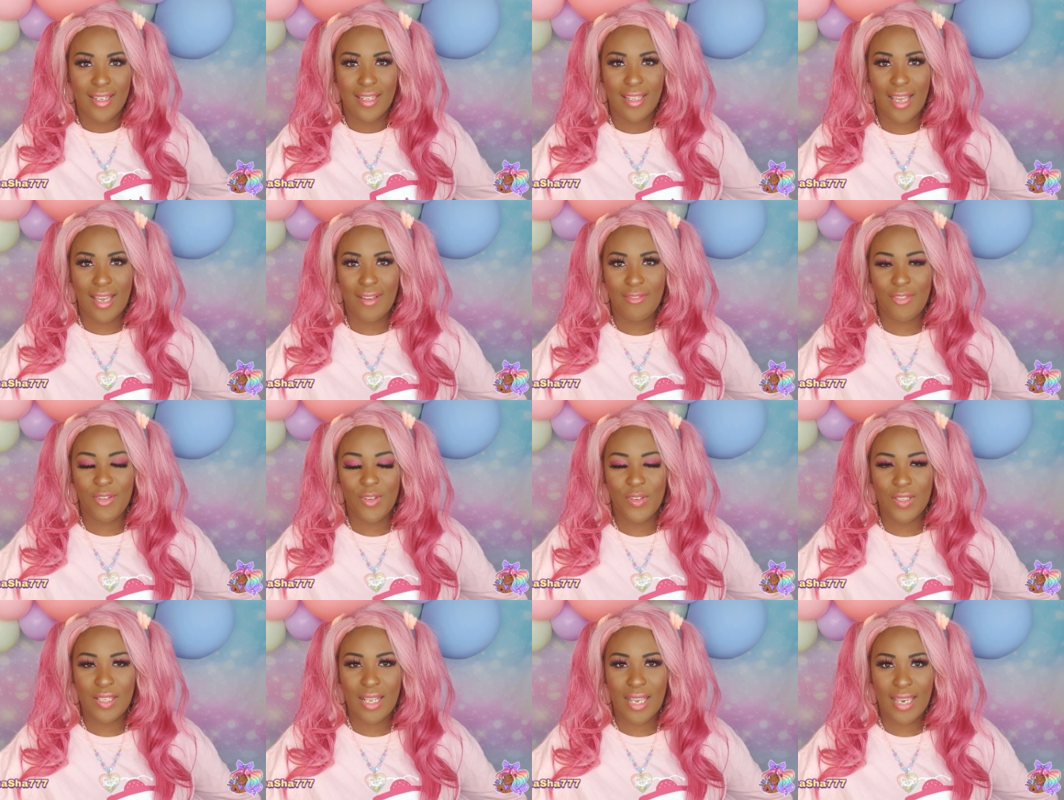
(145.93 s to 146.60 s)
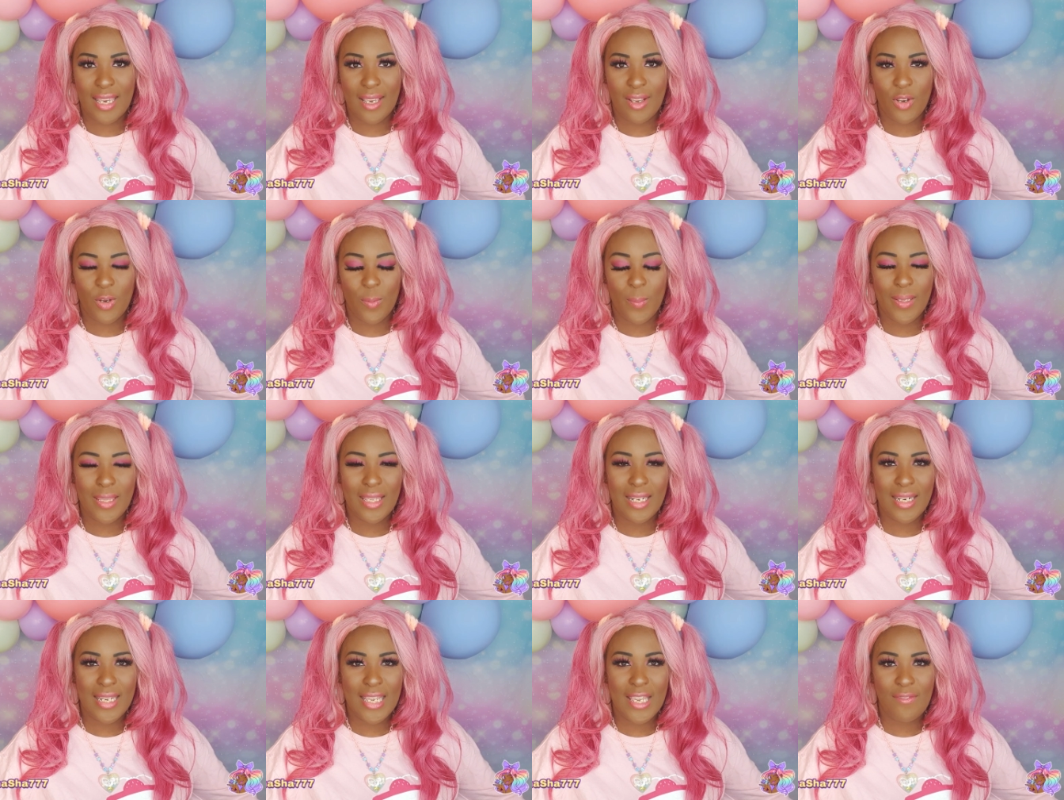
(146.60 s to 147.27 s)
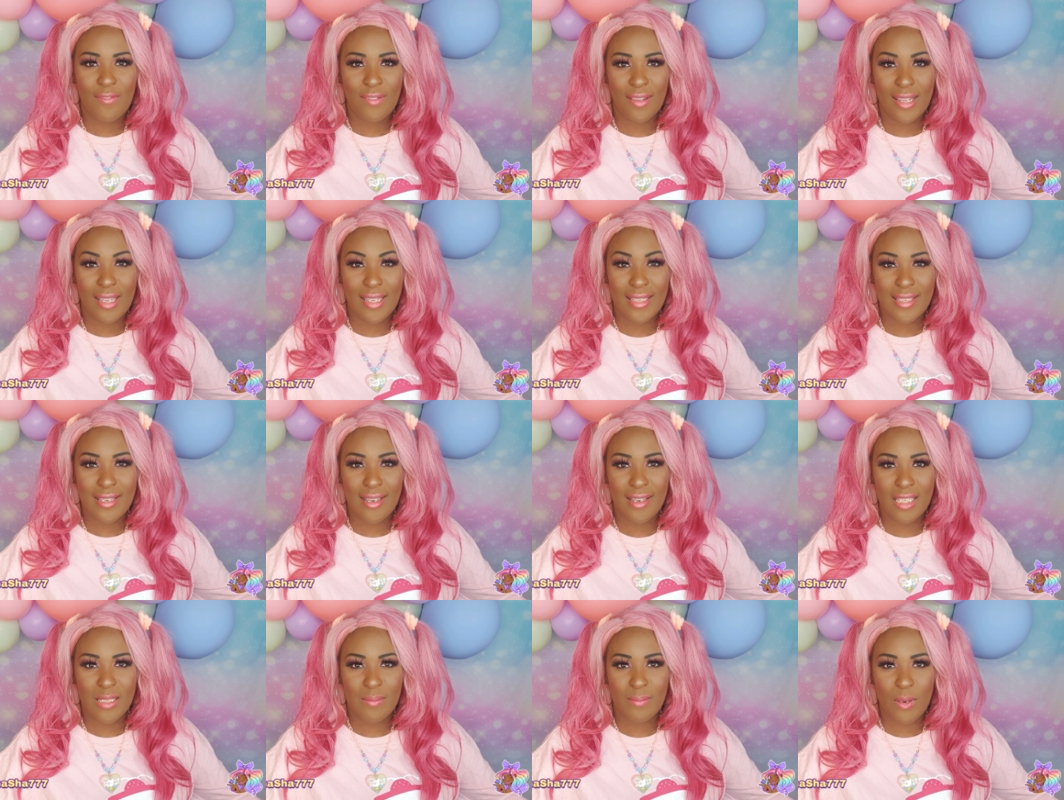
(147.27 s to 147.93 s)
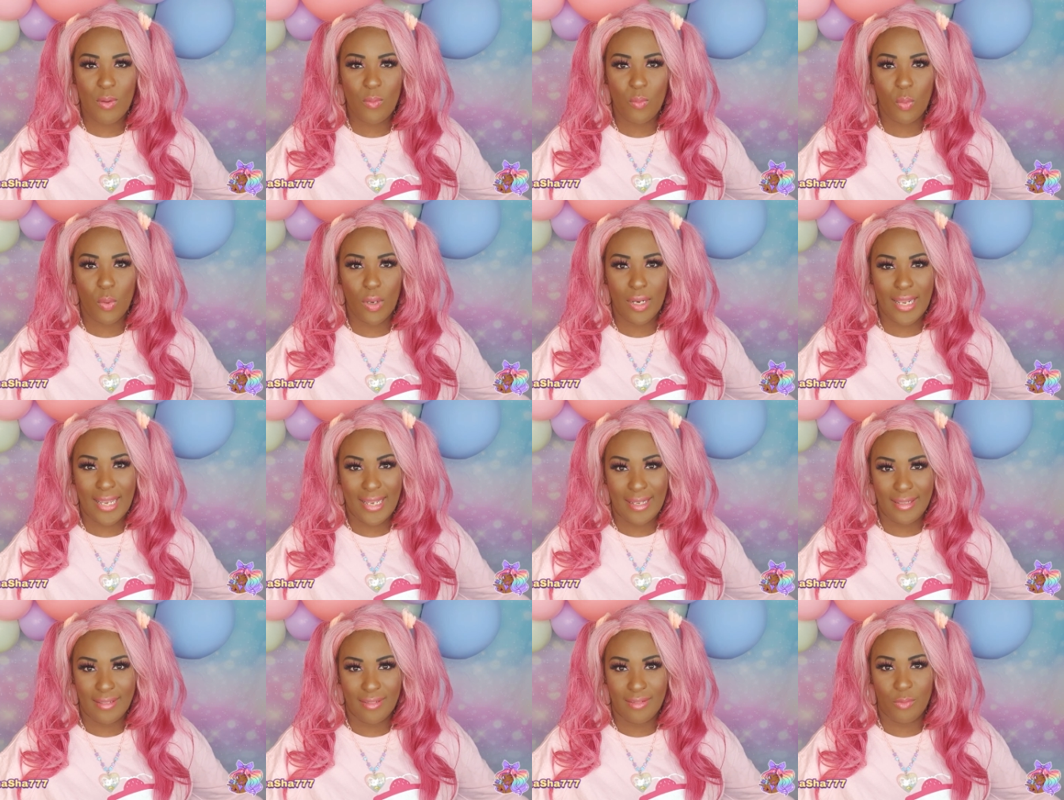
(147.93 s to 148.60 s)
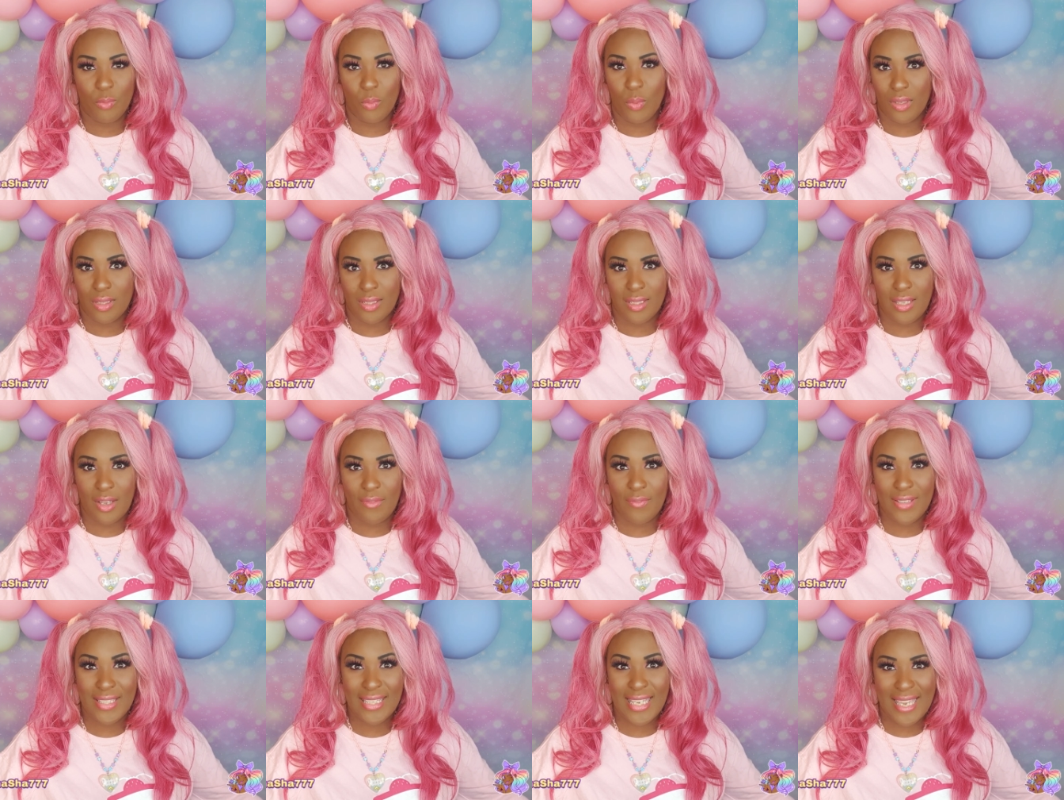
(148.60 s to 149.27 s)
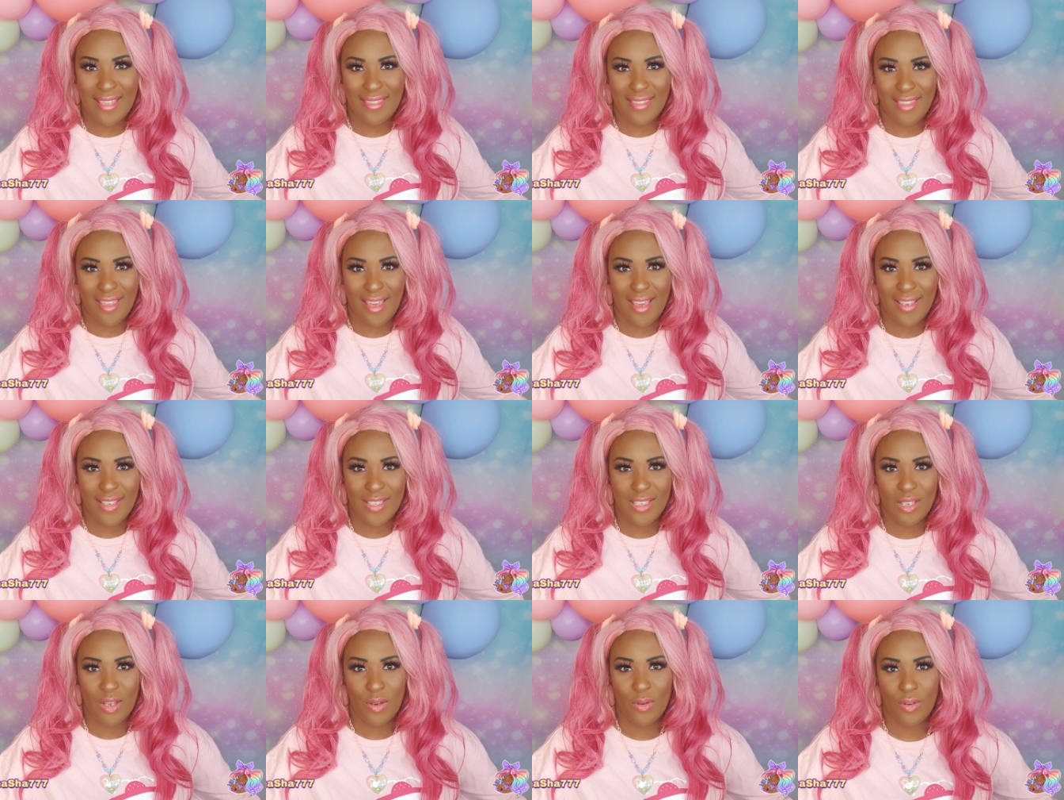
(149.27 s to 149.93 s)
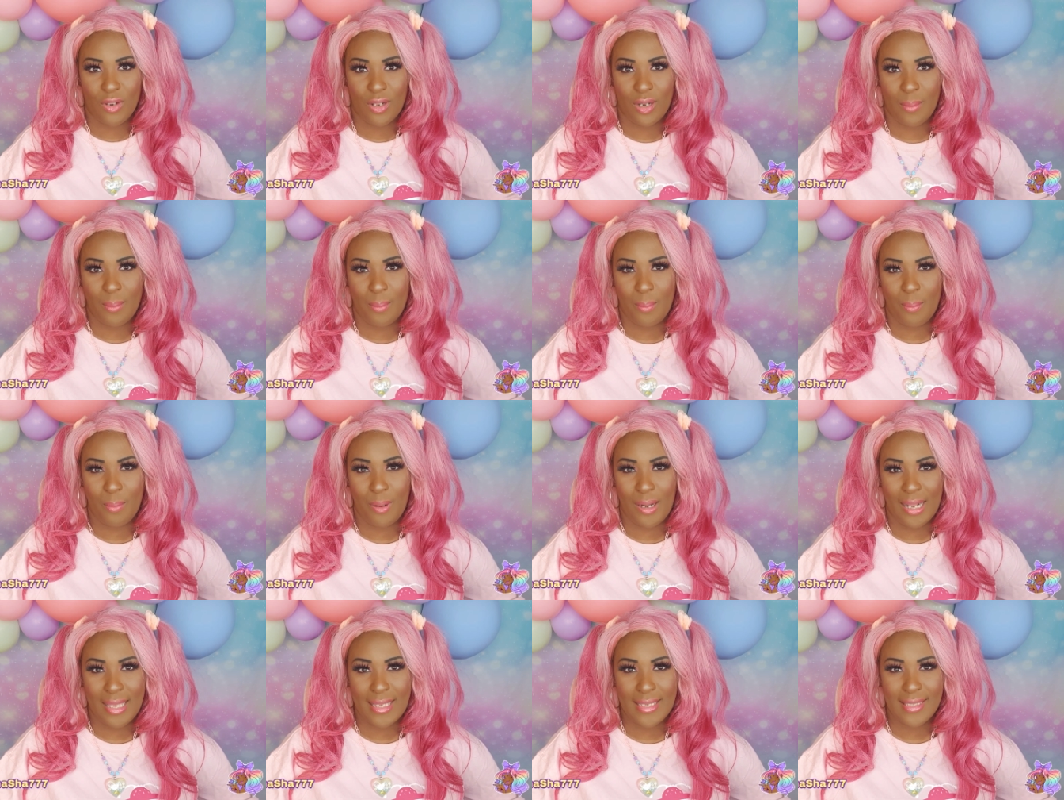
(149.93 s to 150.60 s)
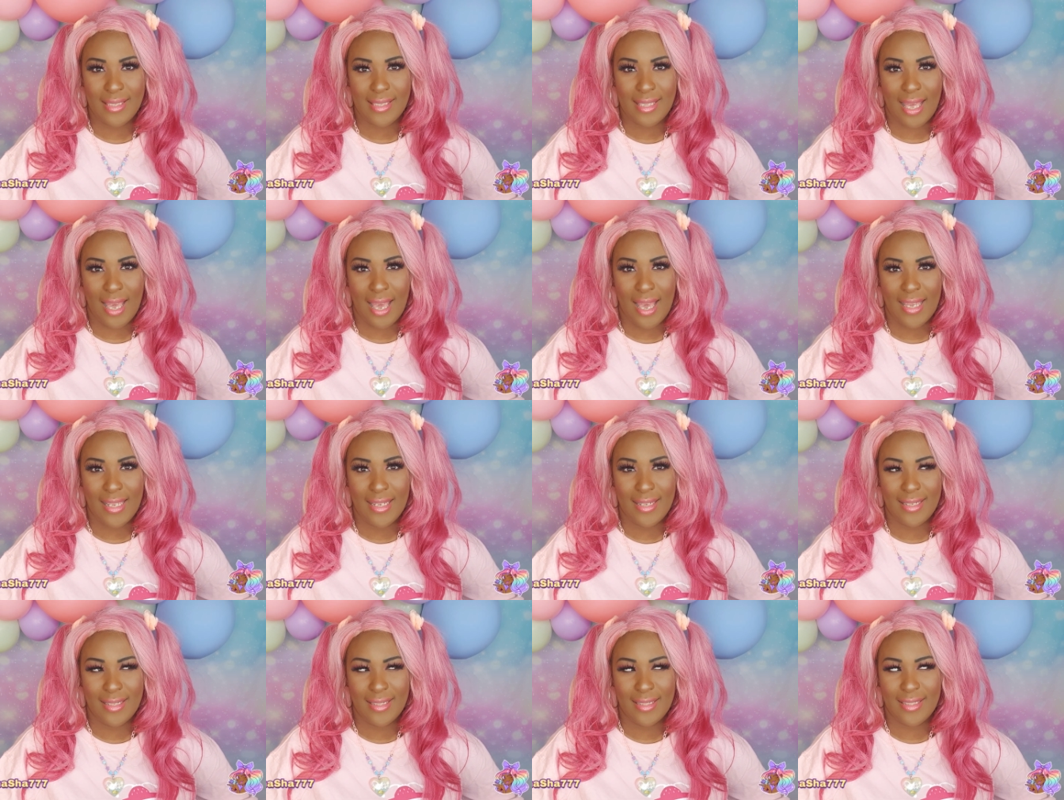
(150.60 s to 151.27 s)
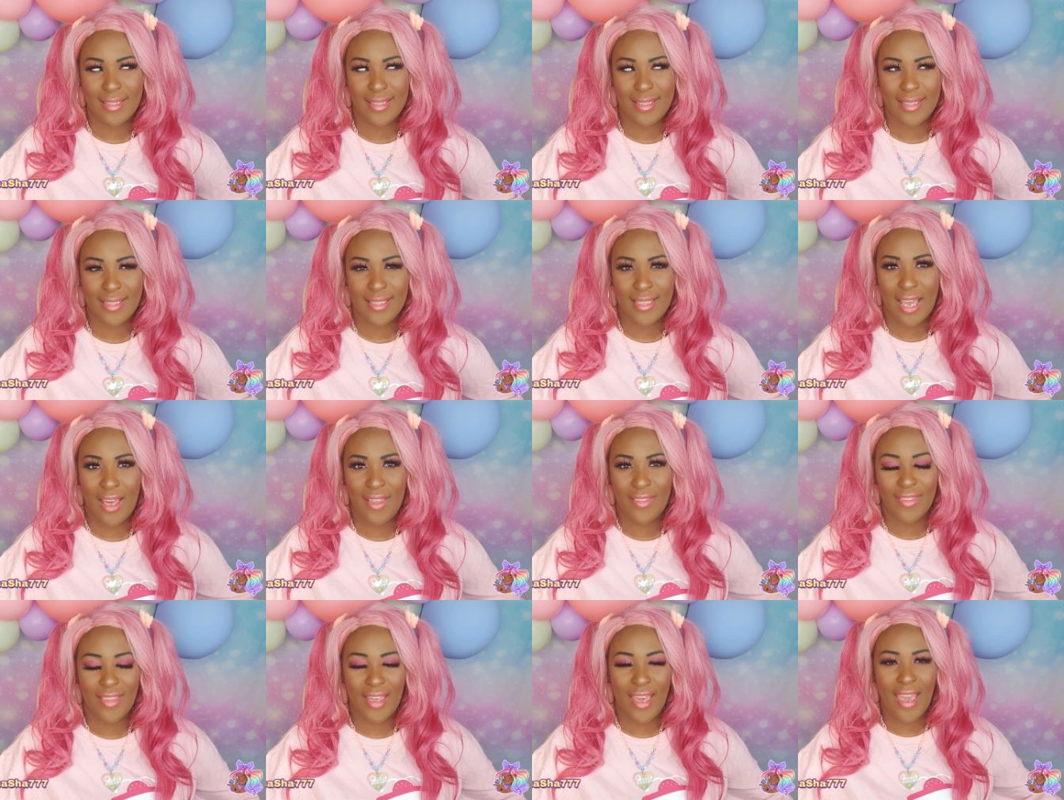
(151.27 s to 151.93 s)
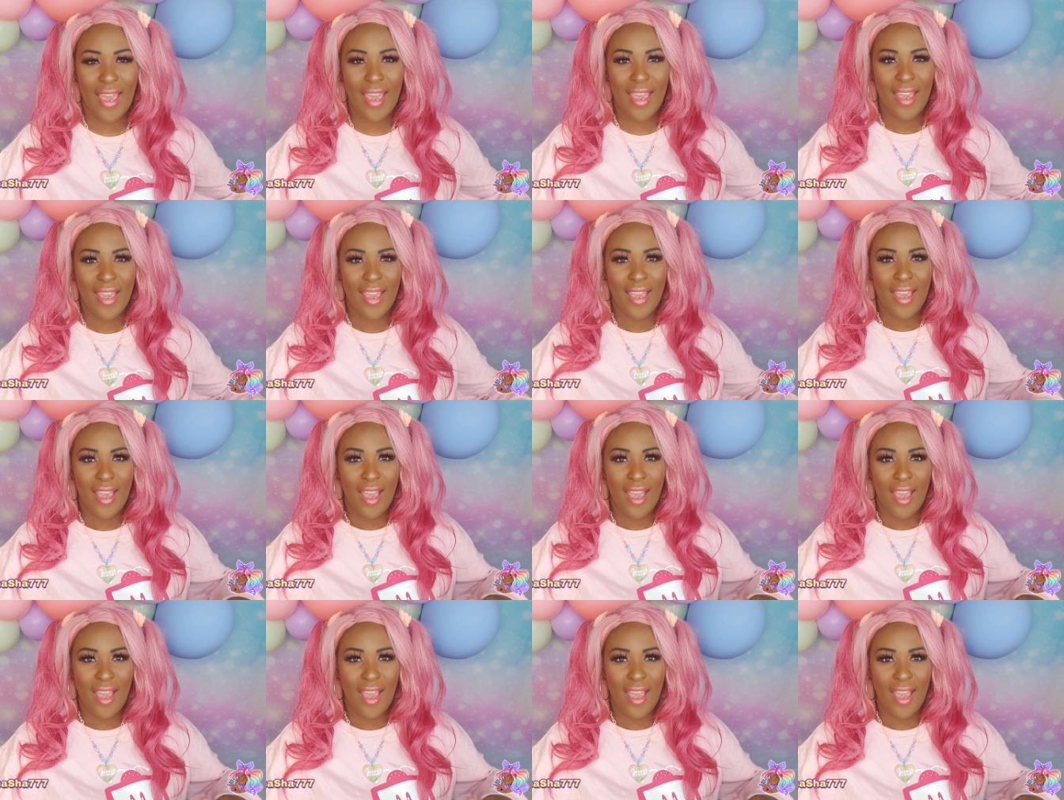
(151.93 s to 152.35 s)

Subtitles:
That feels like it could be the leaflet that tells me what stuff is in there. So I'm gonna place that just down there.